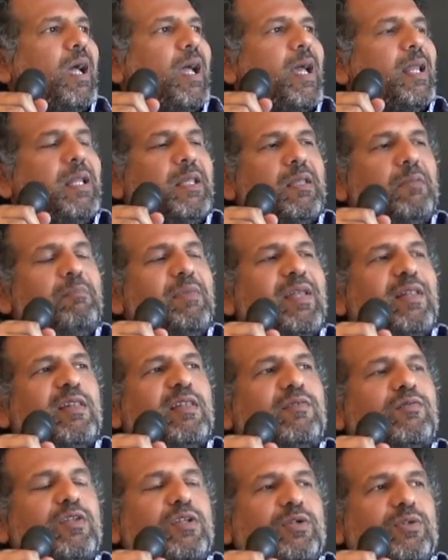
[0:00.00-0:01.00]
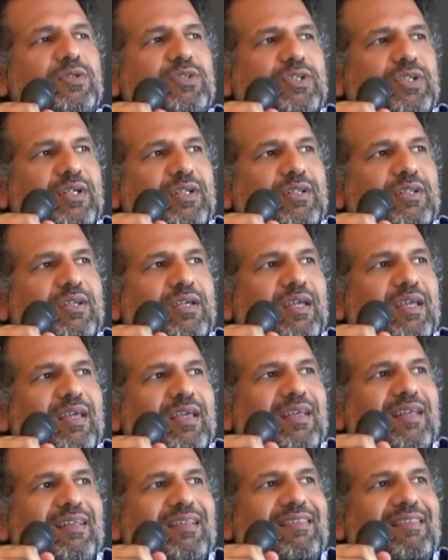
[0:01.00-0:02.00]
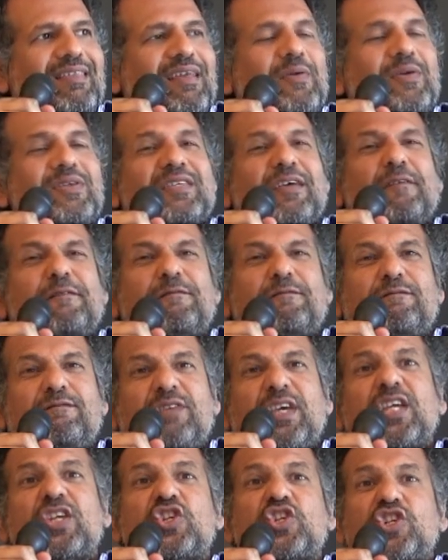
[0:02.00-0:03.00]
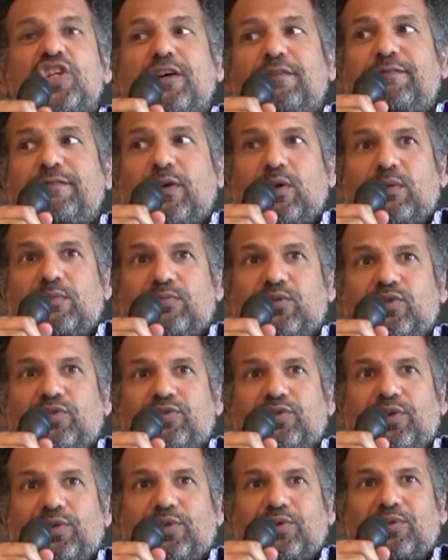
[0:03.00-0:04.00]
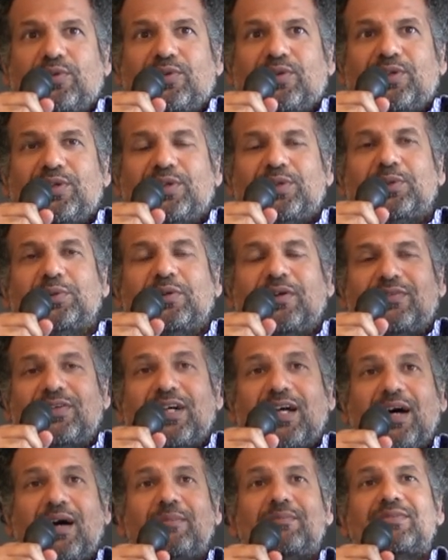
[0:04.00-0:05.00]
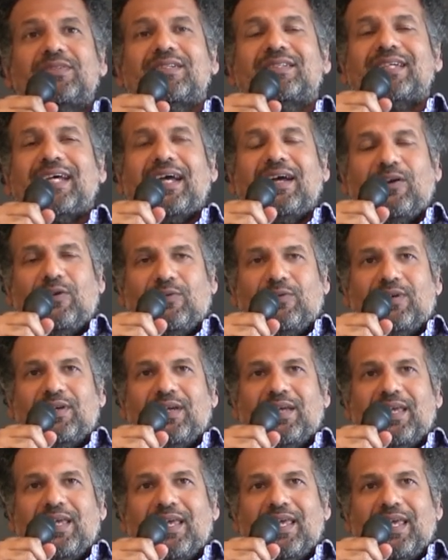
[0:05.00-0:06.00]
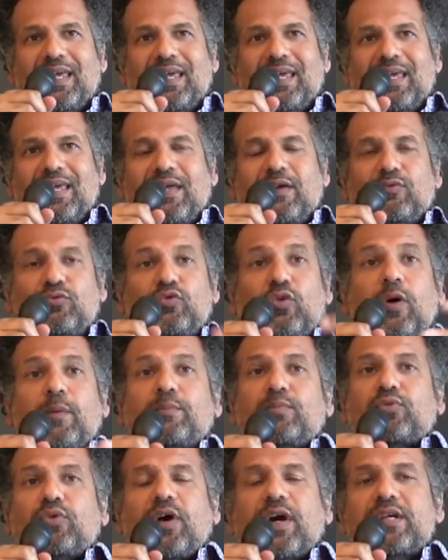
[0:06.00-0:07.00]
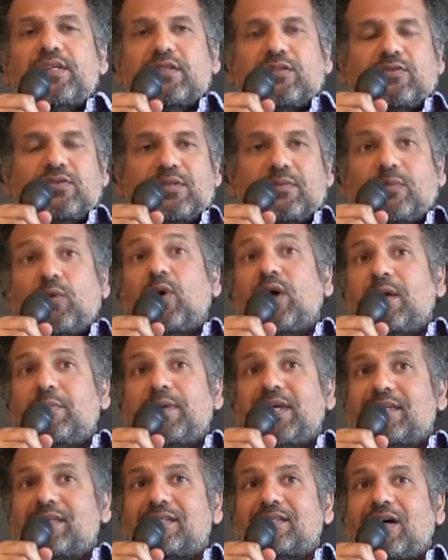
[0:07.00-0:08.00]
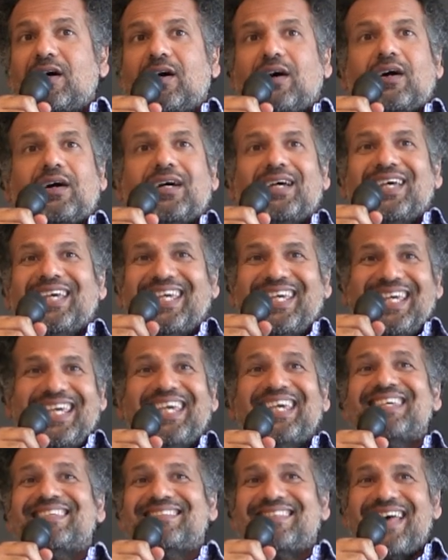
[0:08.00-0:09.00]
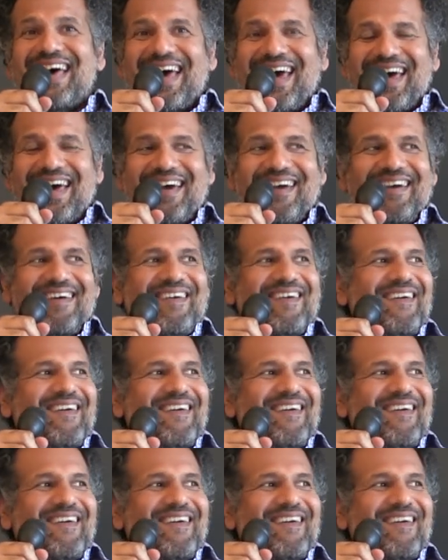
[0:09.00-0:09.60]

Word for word: And in the middle of Luton, there is a feature film crew who have come to town. Rob Brydon, who's a, quite a big yeah, star, yeah, he's there.